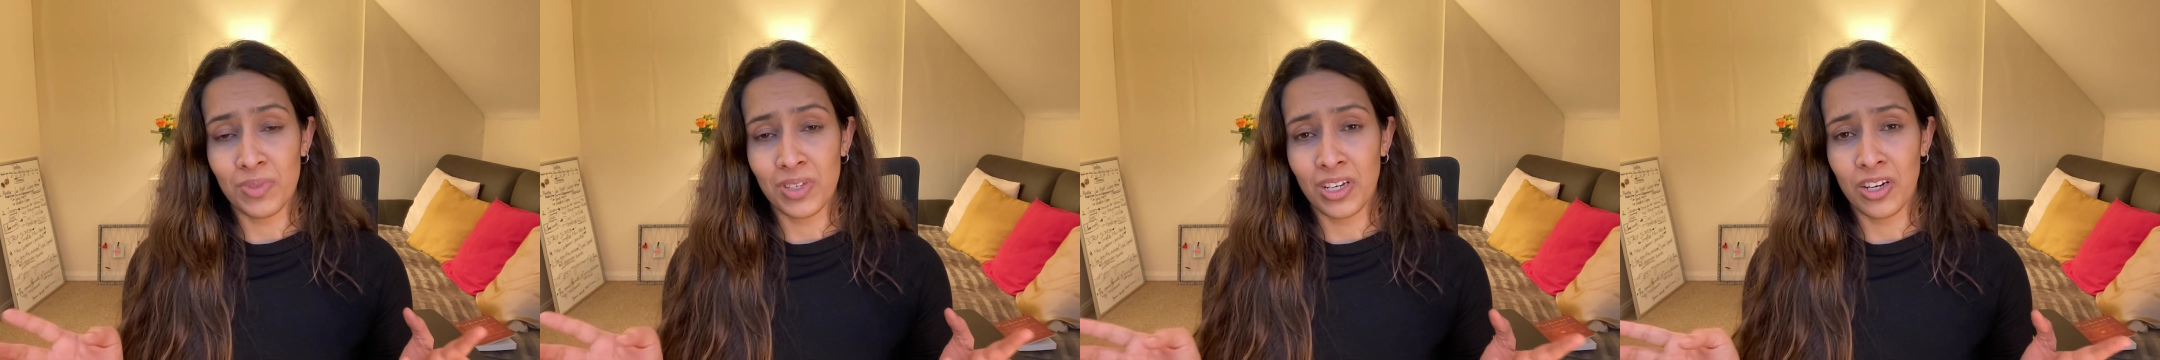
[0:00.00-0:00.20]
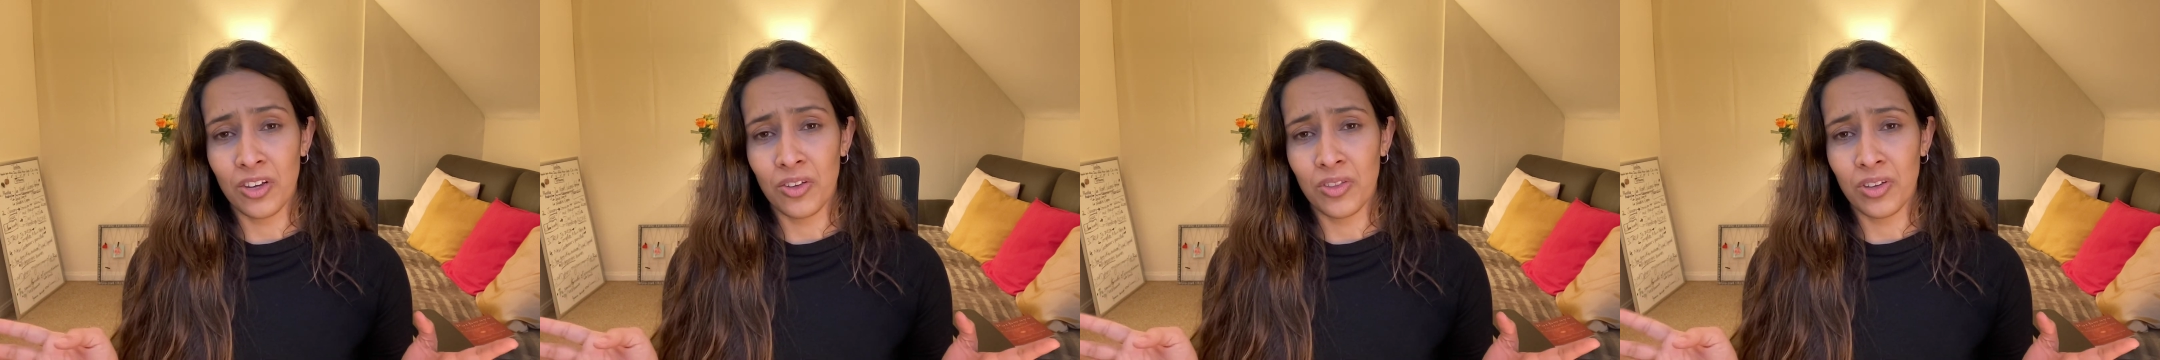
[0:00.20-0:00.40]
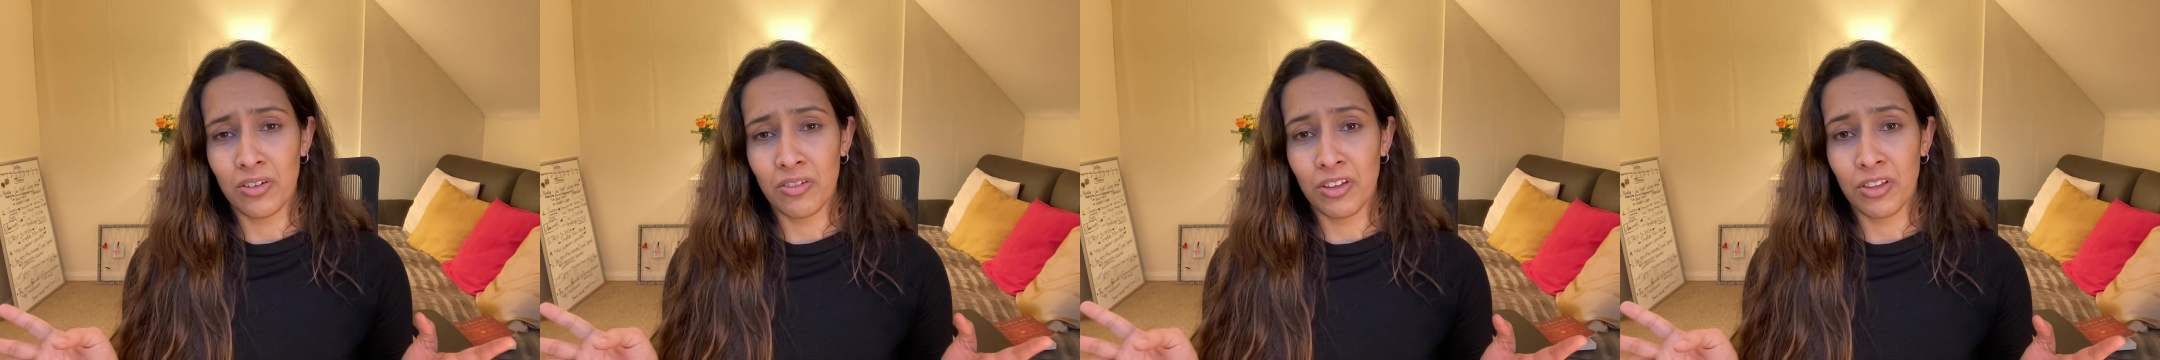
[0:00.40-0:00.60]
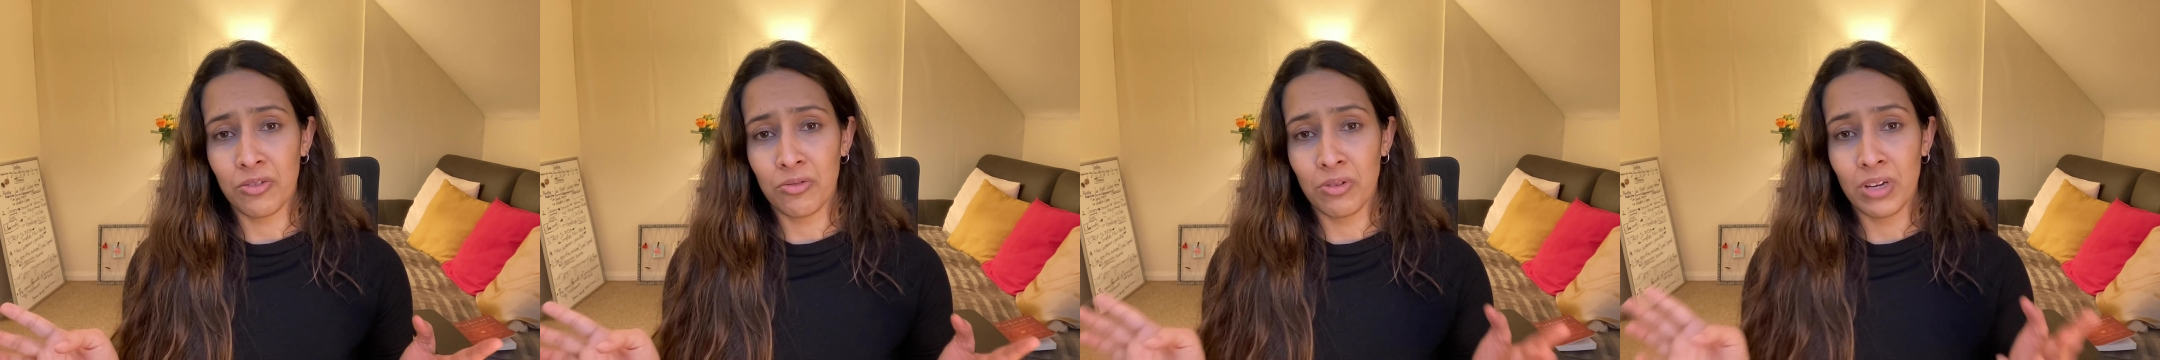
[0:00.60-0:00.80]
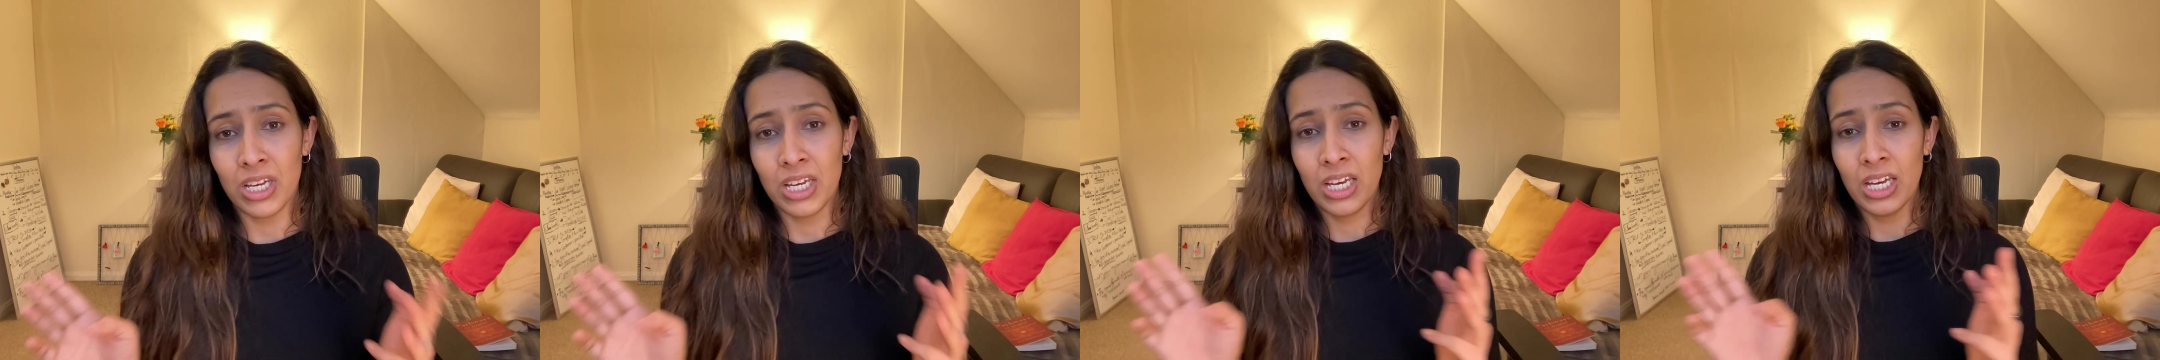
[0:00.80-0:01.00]
I know there are
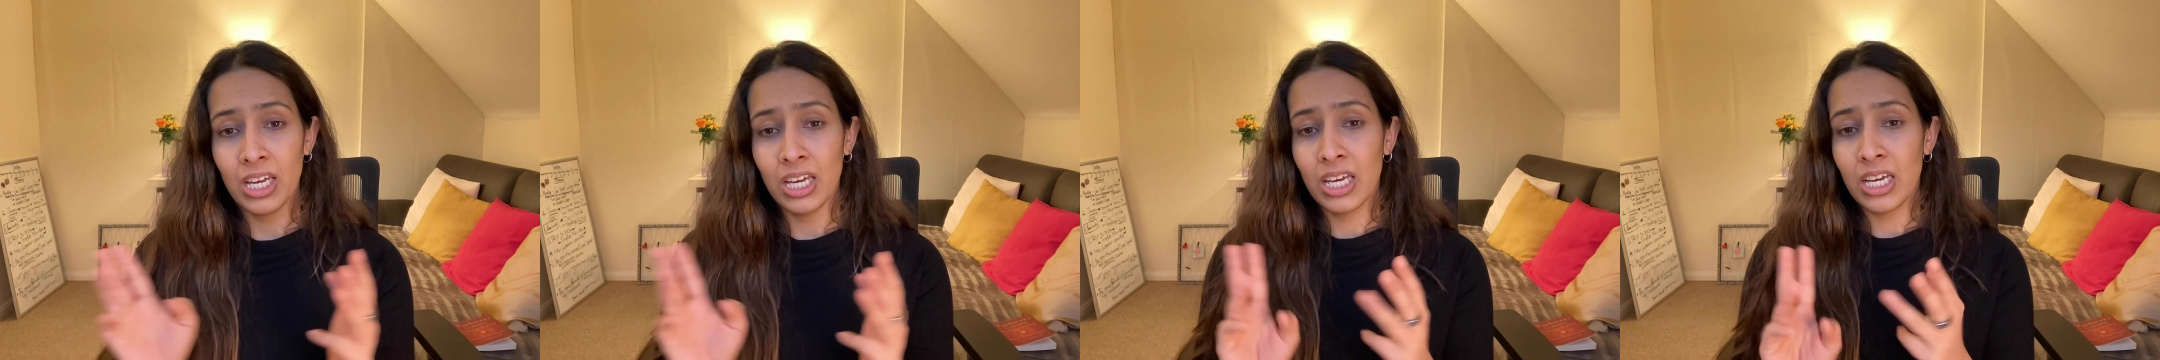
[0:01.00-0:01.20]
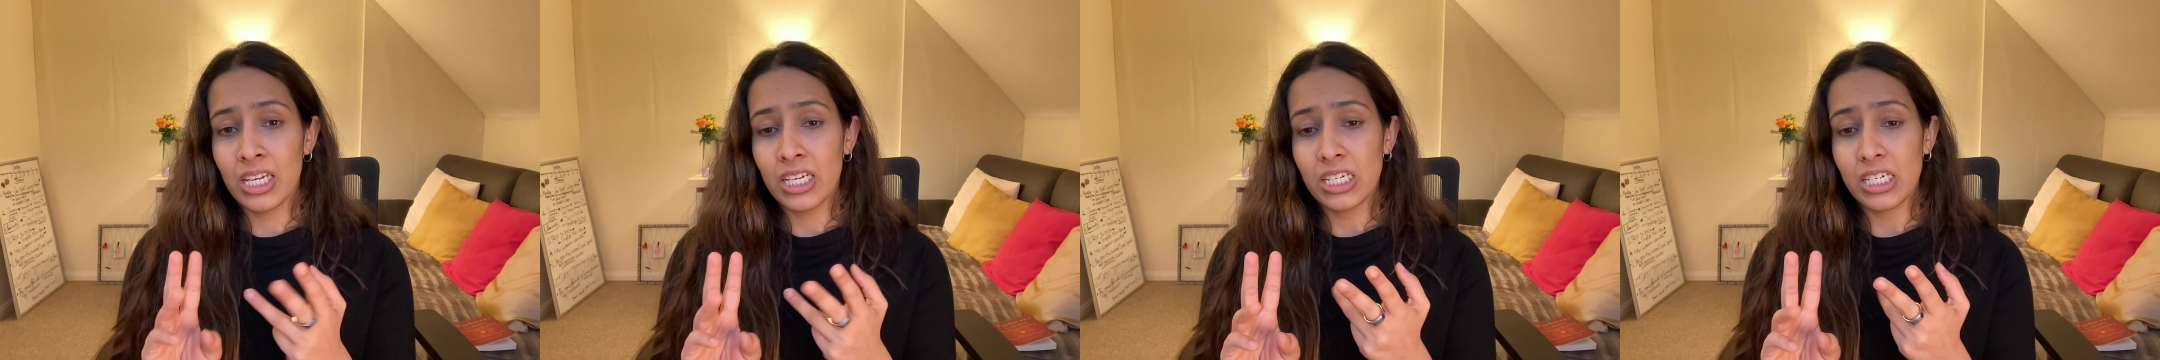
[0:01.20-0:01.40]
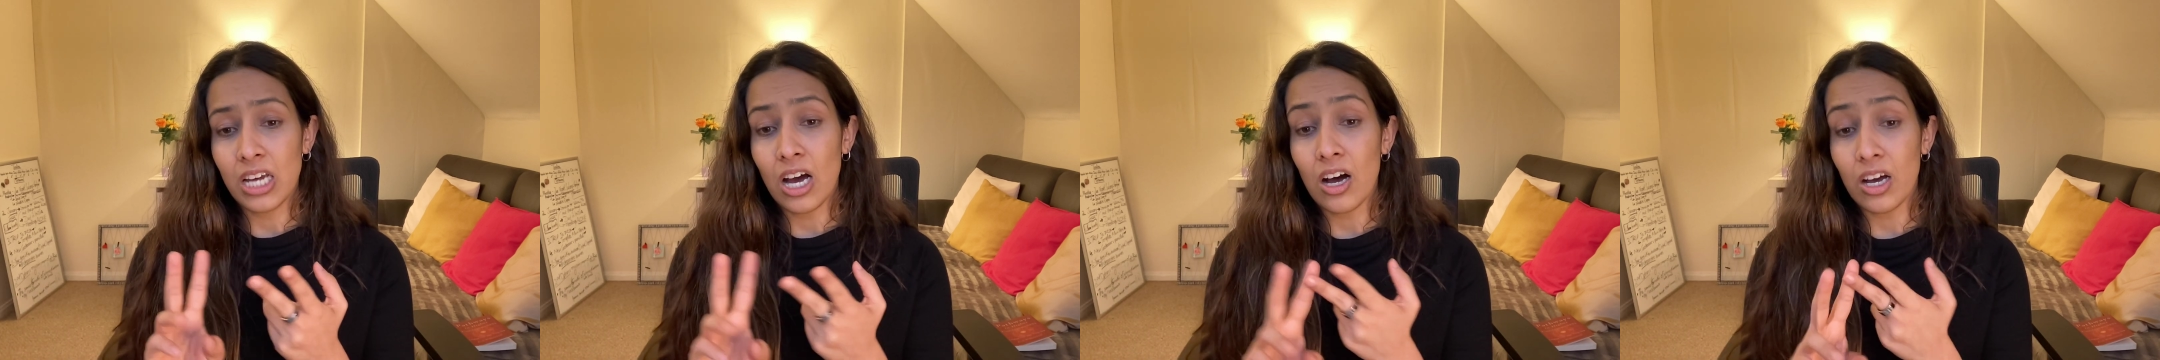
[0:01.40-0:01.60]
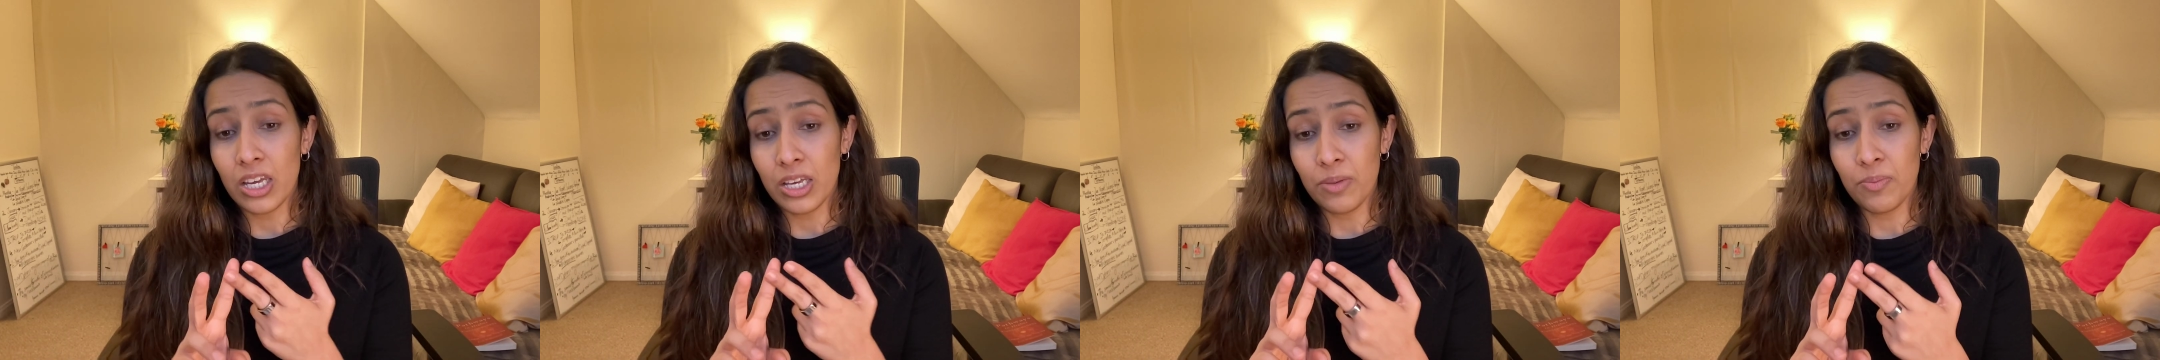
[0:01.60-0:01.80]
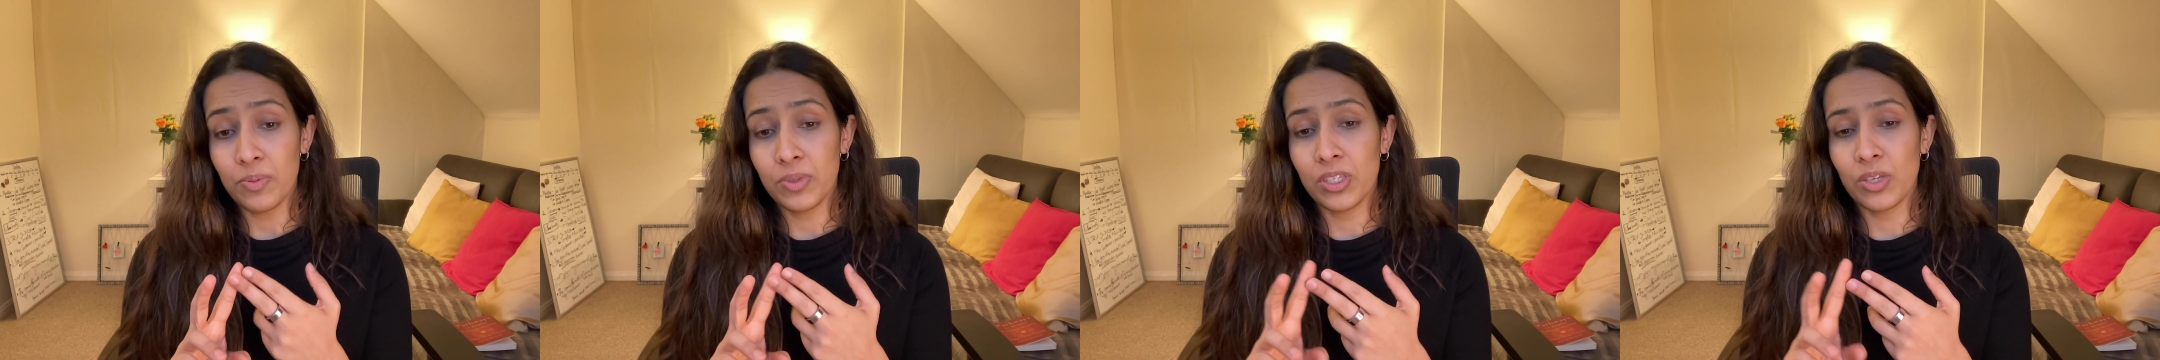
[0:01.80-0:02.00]
three
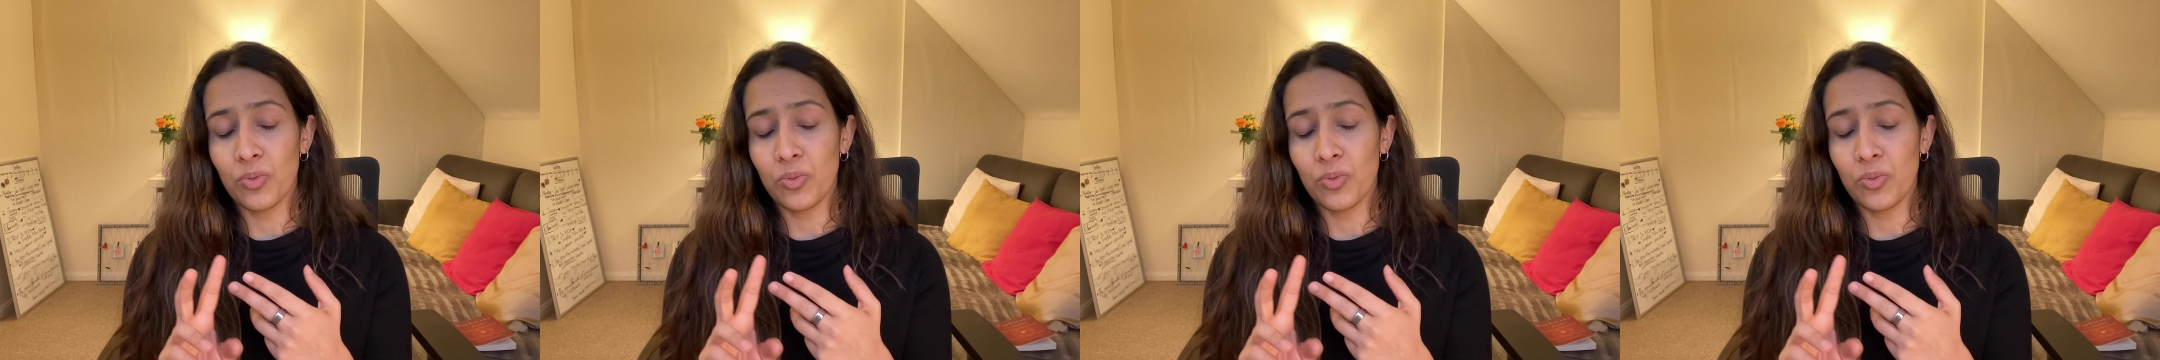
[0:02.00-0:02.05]
types,